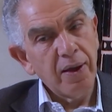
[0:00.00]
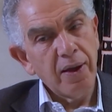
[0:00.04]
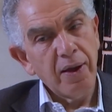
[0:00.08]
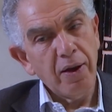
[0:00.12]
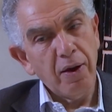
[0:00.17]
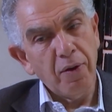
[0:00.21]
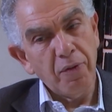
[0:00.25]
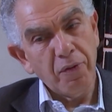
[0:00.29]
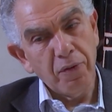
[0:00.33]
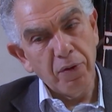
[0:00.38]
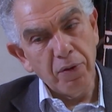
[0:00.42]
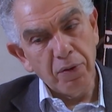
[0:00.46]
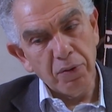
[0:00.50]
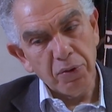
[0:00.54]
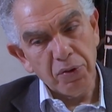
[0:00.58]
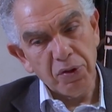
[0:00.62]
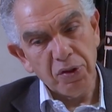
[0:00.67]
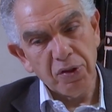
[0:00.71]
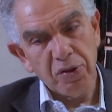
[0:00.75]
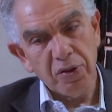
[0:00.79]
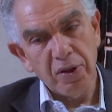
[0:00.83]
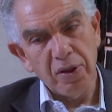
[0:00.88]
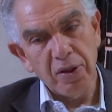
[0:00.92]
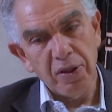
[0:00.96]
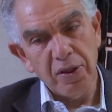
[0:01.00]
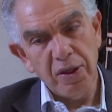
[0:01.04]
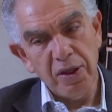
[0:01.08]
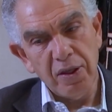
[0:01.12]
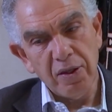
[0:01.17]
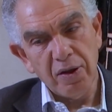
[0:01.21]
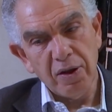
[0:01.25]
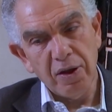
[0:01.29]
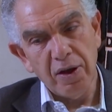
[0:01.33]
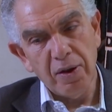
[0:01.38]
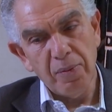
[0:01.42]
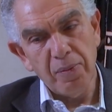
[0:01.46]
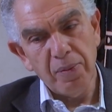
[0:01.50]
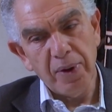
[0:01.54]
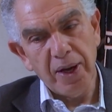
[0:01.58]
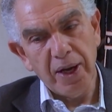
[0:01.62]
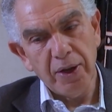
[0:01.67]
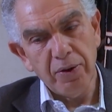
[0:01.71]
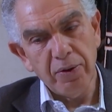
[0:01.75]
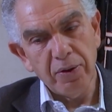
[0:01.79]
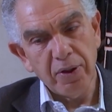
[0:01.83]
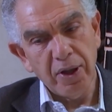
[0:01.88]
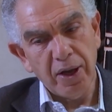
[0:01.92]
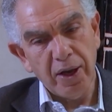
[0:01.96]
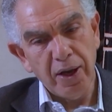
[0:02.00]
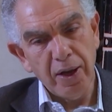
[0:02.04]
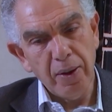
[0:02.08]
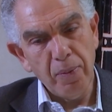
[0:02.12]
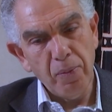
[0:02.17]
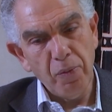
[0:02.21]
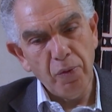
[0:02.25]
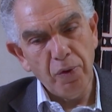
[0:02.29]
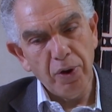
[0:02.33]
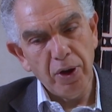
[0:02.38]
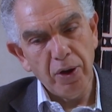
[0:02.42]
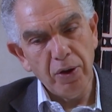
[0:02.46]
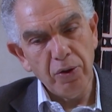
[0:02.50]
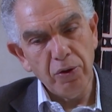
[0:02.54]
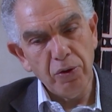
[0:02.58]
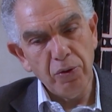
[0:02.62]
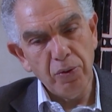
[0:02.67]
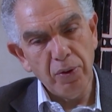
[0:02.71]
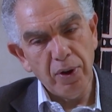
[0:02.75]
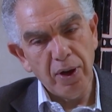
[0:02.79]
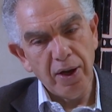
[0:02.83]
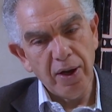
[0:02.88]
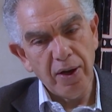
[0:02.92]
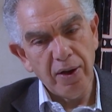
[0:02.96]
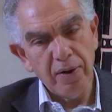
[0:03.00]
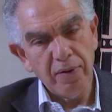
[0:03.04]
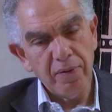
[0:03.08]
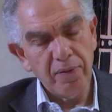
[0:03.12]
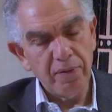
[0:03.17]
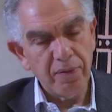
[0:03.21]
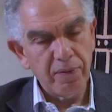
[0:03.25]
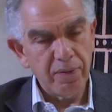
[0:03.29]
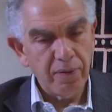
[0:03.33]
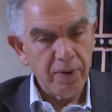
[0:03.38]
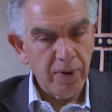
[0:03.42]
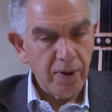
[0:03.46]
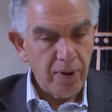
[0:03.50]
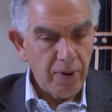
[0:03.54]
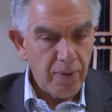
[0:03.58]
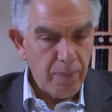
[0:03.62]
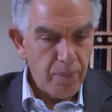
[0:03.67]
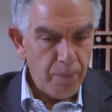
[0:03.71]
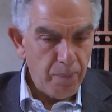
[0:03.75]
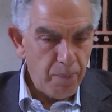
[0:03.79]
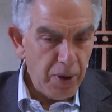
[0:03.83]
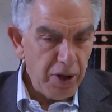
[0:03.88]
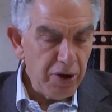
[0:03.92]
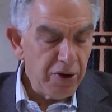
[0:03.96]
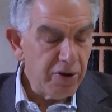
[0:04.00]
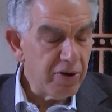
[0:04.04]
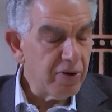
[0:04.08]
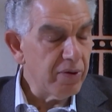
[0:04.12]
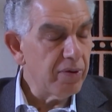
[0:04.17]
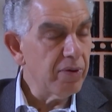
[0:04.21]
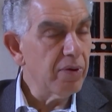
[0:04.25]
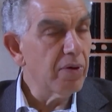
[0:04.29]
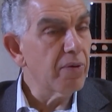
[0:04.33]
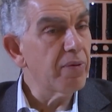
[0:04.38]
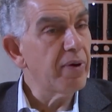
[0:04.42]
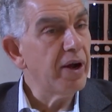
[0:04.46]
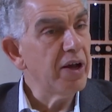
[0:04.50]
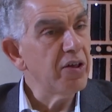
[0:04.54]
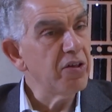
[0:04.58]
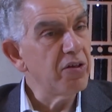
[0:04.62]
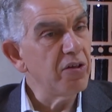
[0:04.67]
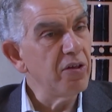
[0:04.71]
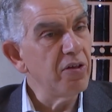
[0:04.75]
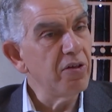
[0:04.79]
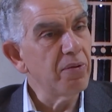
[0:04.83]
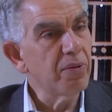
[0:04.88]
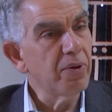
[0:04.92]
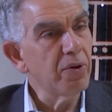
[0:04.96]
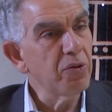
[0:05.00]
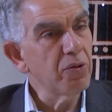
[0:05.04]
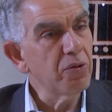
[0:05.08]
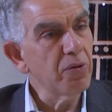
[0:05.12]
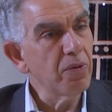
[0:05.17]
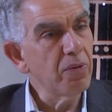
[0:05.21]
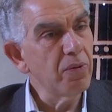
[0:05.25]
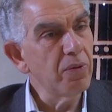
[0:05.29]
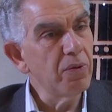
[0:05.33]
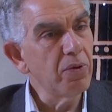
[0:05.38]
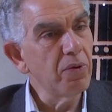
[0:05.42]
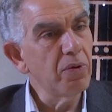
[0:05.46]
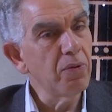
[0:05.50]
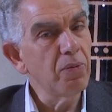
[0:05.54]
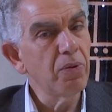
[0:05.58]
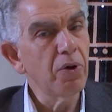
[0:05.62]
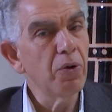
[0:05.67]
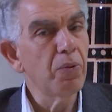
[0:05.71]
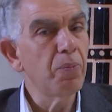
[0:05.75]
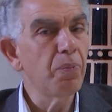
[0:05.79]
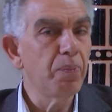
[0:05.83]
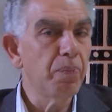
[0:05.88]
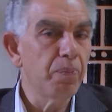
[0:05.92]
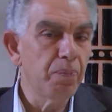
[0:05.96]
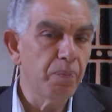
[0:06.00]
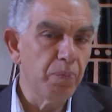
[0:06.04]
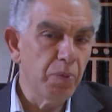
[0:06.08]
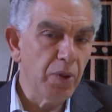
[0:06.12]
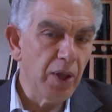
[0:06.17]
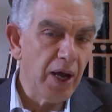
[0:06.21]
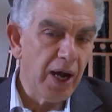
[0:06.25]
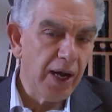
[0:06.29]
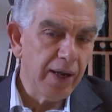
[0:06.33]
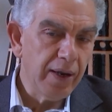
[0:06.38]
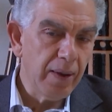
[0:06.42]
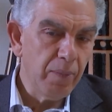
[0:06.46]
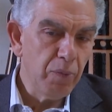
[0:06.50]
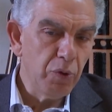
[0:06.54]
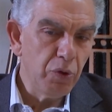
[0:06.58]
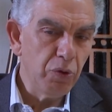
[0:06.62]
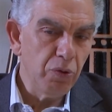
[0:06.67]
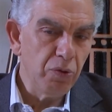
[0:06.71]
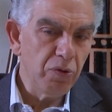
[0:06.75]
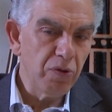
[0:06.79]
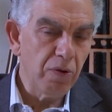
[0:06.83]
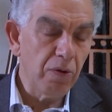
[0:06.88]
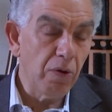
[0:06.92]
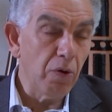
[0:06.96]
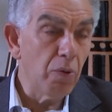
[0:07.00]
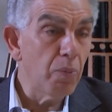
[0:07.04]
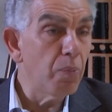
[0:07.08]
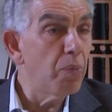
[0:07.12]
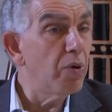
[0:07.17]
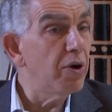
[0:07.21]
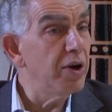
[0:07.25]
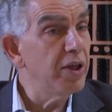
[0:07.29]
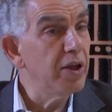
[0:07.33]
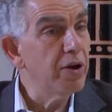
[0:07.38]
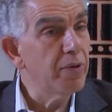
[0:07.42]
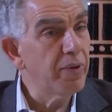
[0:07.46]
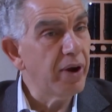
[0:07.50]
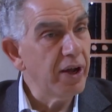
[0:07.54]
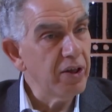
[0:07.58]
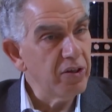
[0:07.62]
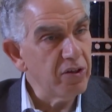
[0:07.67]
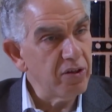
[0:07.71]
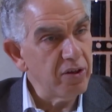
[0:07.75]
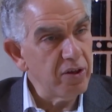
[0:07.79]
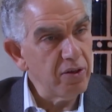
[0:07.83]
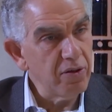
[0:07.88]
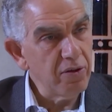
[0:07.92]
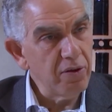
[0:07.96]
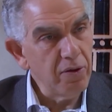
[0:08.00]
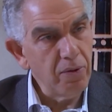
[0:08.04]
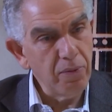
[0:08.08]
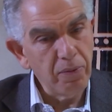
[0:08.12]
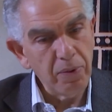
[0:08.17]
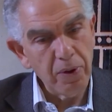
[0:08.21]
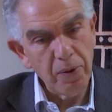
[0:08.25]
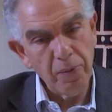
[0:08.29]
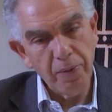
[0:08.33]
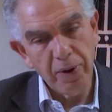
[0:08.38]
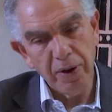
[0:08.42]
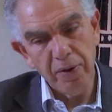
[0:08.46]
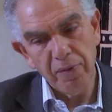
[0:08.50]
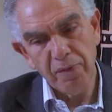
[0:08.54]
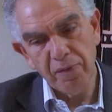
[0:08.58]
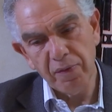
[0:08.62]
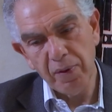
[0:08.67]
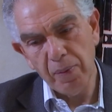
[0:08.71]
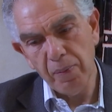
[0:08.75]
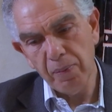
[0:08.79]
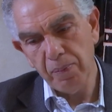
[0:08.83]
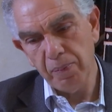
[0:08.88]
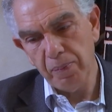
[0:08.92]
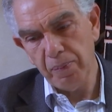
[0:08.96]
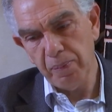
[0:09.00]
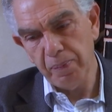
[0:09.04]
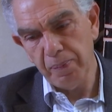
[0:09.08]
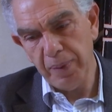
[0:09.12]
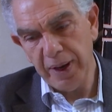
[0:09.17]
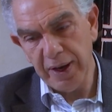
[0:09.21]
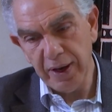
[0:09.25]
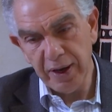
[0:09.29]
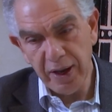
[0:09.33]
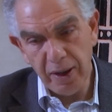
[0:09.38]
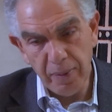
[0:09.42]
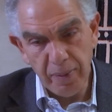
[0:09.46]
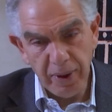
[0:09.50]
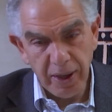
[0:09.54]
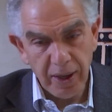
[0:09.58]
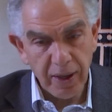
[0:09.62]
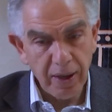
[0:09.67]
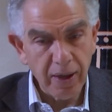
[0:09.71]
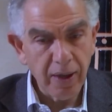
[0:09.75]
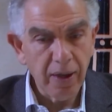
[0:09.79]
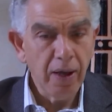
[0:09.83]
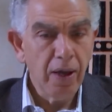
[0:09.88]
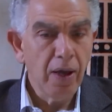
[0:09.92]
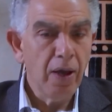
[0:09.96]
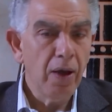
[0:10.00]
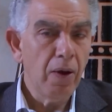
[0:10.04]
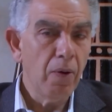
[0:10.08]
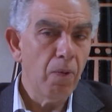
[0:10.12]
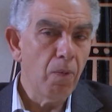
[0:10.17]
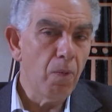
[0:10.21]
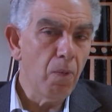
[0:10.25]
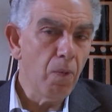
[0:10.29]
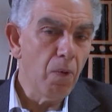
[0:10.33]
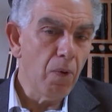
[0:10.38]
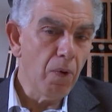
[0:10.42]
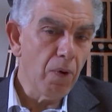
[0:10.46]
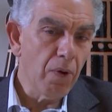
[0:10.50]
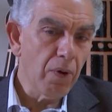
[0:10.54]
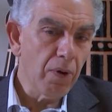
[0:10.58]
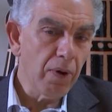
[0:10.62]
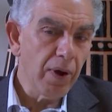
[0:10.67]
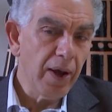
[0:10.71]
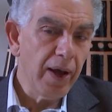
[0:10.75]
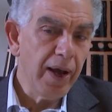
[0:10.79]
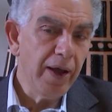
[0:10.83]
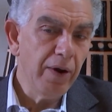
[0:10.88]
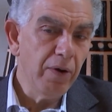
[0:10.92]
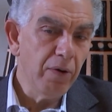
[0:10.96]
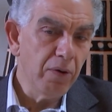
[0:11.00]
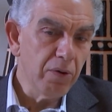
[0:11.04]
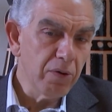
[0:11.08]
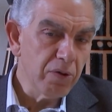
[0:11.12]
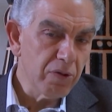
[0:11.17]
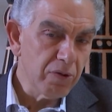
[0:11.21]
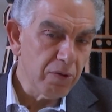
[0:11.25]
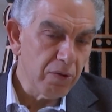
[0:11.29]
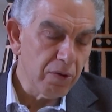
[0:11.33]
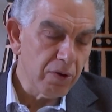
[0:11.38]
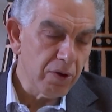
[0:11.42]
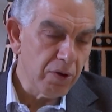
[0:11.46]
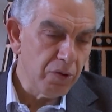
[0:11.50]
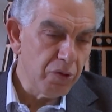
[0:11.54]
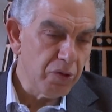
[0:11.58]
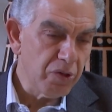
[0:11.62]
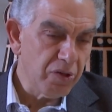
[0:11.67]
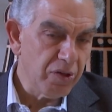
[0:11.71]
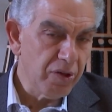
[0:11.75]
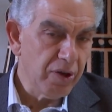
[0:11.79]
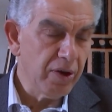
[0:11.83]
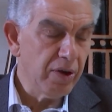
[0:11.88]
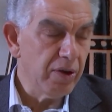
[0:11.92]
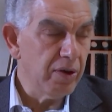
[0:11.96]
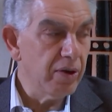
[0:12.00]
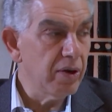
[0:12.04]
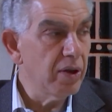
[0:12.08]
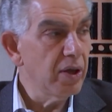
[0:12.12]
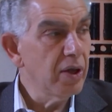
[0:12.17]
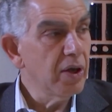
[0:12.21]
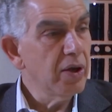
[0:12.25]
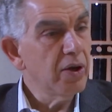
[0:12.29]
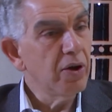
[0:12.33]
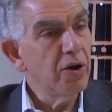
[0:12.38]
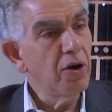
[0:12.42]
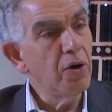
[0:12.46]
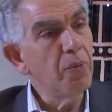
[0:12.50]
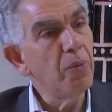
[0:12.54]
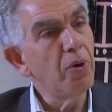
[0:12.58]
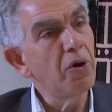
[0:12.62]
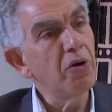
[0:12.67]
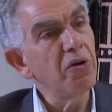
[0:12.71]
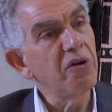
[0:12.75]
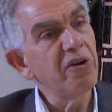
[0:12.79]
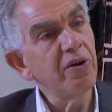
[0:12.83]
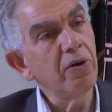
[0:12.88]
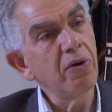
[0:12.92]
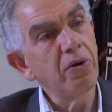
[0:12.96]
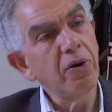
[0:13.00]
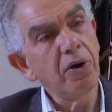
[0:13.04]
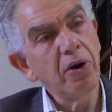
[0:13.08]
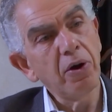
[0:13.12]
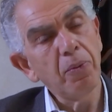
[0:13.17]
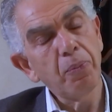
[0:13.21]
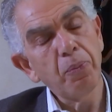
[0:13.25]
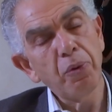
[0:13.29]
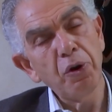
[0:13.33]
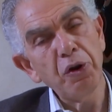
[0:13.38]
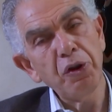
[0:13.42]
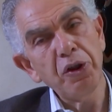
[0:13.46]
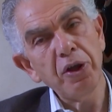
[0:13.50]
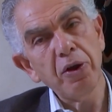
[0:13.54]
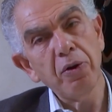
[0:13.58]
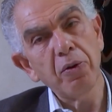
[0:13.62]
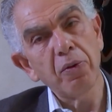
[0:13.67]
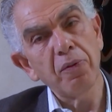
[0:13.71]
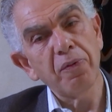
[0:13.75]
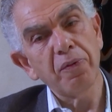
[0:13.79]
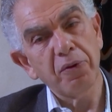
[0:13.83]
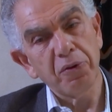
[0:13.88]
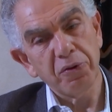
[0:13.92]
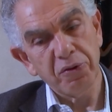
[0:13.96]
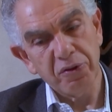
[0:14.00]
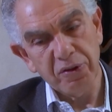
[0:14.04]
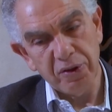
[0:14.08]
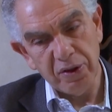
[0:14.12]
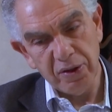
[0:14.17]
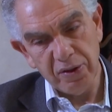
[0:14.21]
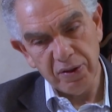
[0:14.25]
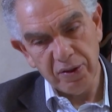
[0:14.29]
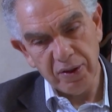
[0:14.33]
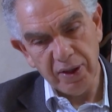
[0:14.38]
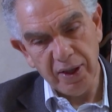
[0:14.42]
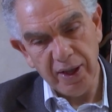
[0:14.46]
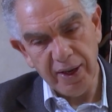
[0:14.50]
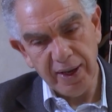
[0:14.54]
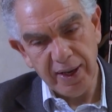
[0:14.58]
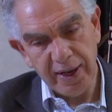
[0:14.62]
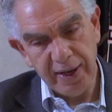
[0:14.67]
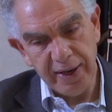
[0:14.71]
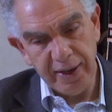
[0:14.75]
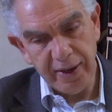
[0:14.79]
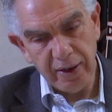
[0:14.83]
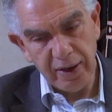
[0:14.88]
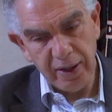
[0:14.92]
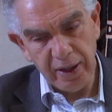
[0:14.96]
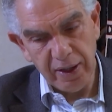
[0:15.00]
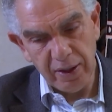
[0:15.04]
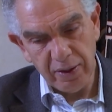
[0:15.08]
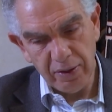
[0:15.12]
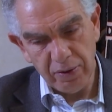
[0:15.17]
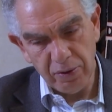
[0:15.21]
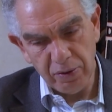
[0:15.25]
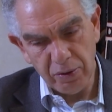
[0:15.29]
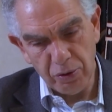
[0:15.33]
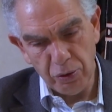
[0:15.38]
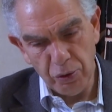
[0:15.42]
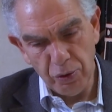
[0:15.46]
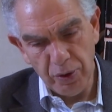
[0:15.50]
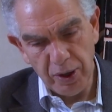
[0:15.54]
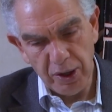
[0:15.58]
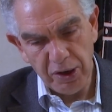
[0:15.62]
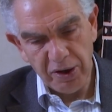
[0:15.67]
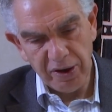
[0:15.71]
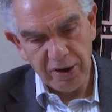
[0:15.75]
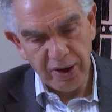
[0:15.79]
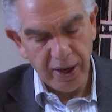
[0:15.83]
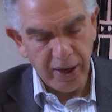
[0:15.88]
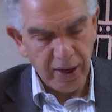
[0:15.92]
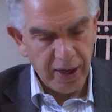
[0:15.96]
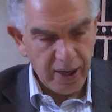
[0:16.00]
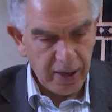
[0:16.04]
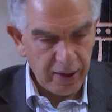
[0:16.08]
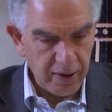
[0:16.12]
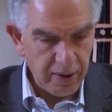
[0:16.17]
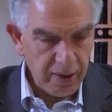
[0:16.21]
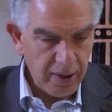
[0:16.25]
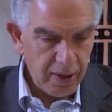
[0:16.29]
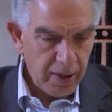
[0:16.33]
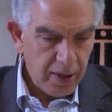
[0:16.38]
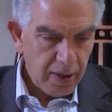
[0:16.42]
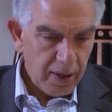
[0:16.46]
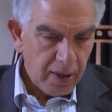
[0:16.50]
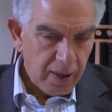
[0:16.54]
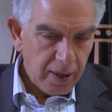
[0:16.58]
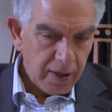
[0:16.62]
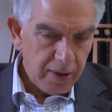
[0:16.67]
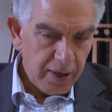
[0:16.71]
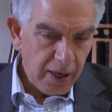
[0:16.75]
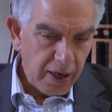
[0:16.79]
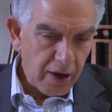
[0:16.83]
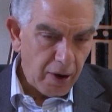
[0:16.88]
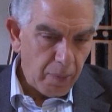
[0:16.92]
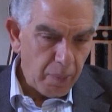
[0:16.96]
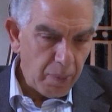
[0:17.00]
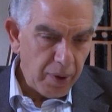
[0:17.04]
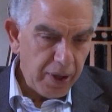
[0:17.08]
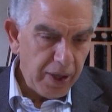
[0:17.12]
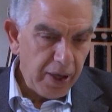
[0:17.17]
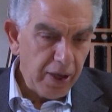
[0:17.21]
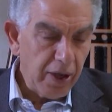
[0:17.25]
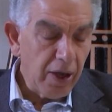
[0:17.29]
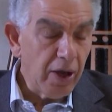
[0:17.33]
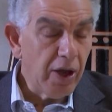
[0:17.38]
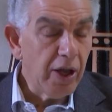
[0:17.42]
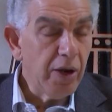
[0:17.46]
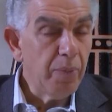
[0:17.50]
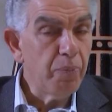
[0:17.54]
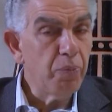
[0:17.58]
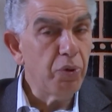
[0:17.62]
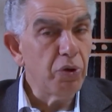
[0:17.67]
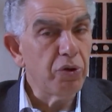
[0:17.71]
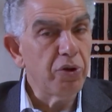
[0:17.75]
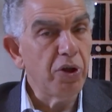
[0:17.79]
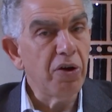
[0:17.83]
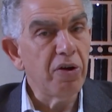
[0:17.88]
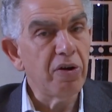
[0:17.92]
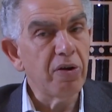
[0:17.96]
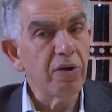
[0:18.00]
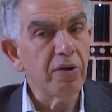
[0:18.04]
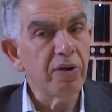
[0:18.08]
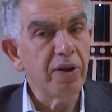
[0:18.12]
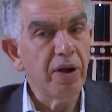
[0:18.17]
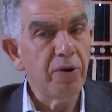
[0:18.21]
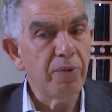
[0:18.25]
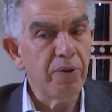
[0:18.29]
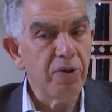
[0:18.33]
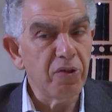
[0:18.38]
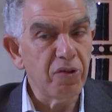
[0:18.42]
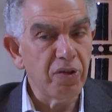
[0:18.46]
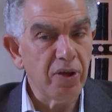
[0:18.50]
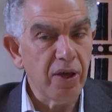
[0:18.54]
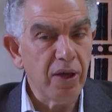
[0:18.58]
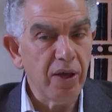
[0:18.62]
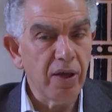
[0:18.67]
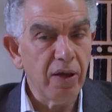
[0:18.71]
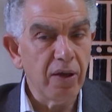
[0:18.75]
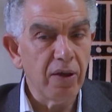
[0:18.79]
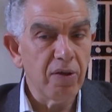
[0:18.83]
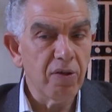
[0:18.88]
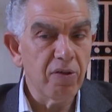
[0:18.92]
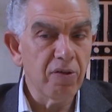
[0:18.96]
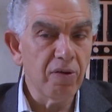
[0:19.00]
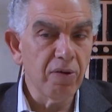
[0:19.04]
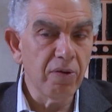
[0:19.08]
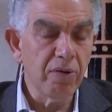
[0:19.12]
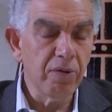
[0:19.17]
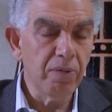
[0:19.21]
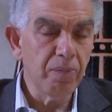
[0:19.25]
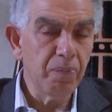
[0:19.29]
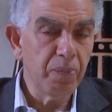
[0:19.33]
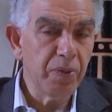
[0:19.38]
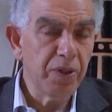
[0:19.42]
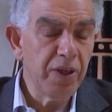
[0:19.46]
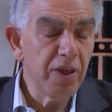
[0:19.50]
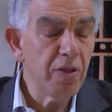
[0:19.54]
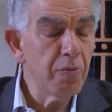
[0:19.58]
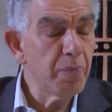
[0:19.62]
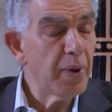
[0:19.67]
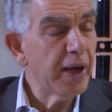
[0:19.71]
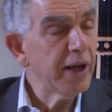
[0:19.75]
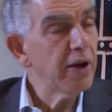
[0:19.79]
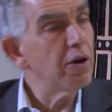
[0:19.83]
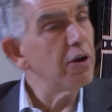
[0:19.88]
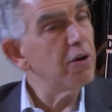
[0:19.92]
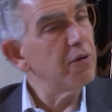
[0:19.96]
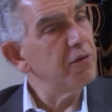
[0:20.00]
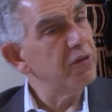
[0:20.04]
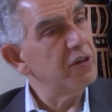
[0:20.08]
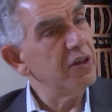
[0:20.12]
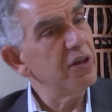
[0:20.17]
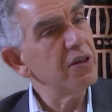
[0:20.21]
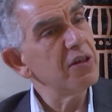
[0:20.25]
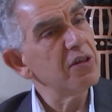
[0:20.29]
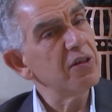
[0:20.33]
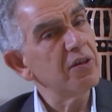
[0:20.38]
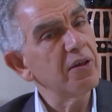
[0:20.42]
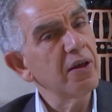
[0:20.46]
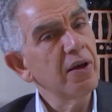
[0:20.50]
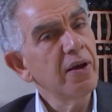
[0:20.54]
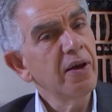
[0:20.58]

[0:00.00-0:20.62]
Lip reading: Of course, this comes at a time where you have major crises around the world, what Adam Tooze called polycrises. We went from pandemic, war, and also concern about geopolitical forces, and clearly the US-China decoupling and potential de-risking. So despite all of this,